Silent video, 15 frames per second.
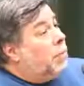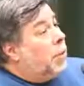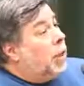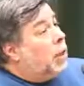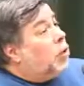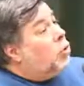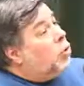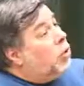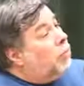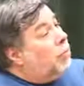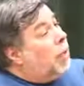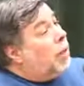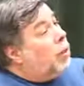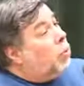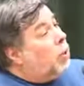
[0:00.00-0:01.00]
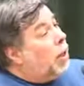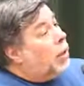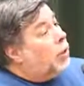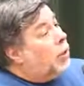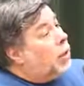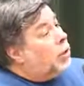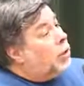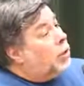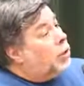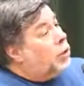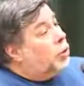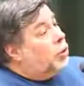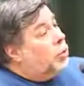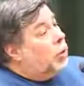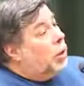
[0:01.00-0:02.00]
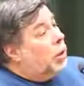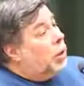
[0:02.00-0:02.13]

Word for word: but it could have been the right thing to do.